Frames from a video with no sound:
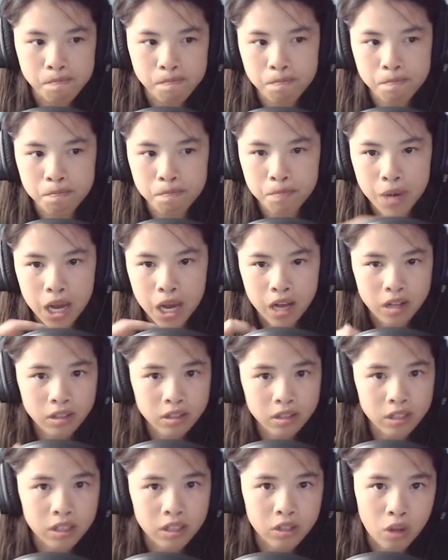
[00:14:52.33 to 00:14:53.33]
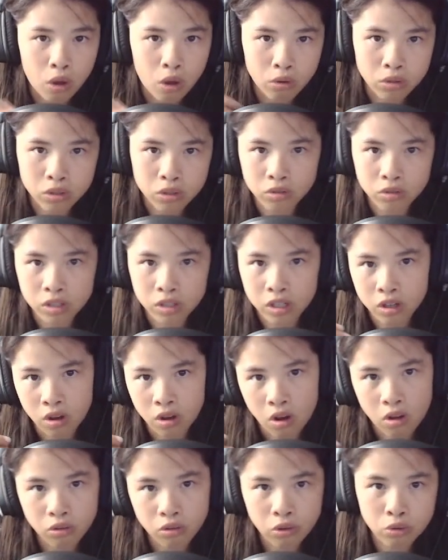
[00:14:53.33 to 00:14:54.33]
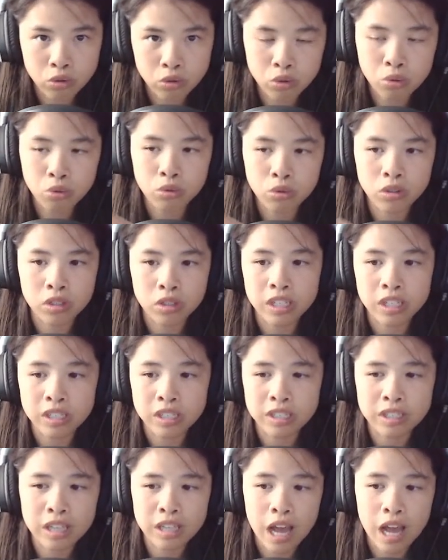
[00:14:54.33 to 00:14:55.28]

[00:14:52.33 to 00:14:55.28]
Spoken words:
Bali, Costa Rica, all those cool things.